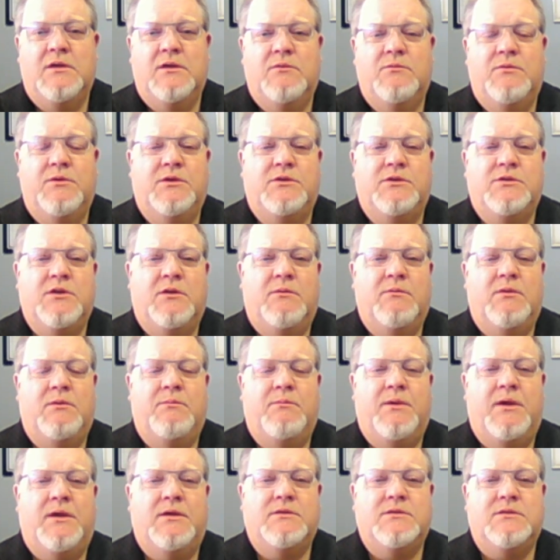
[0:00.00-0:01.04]
We determine the
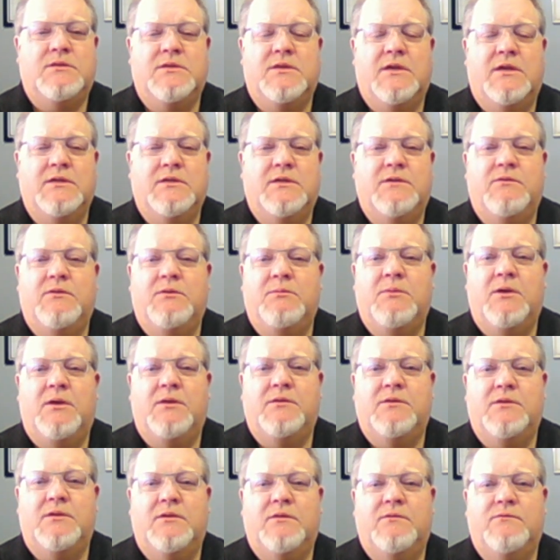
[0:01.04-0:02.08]
best scientific
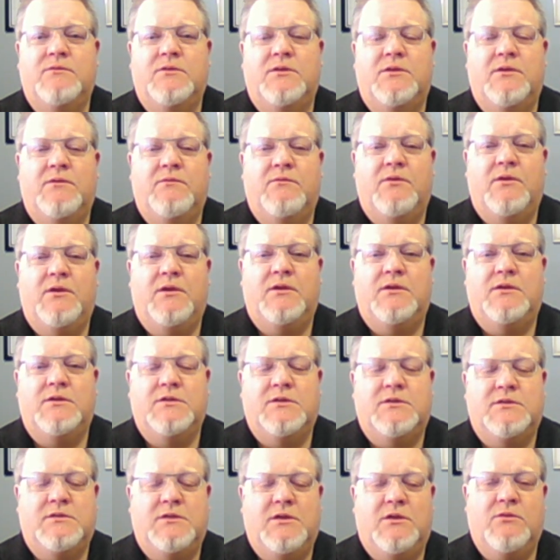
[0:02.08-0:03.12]
method of delivering an
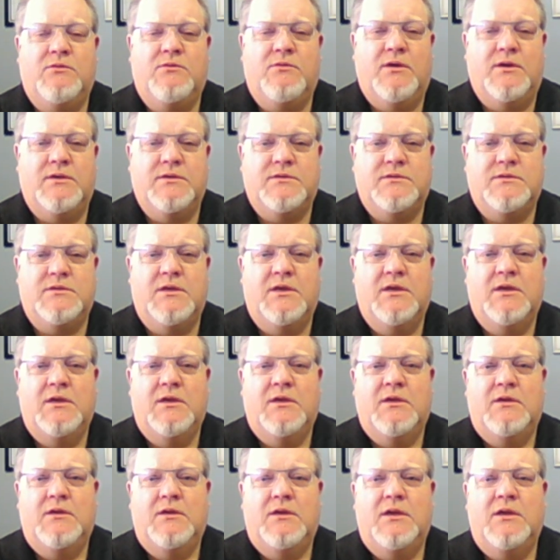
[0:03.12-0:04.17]
adjusting thrust
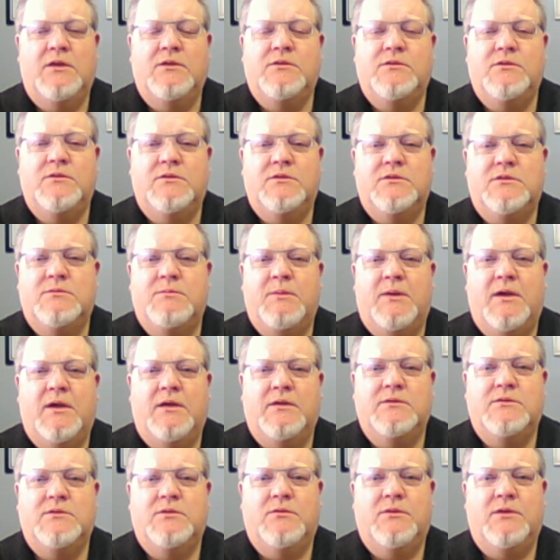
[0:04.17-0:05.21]
into the
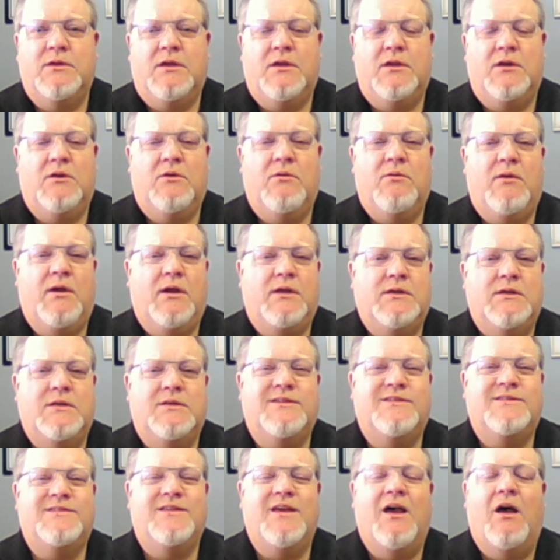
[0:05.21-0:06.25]
spine so that it can correct
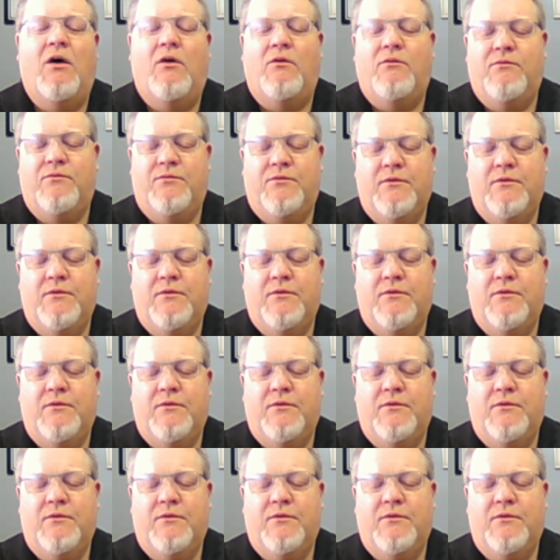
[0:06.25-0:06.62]
itself.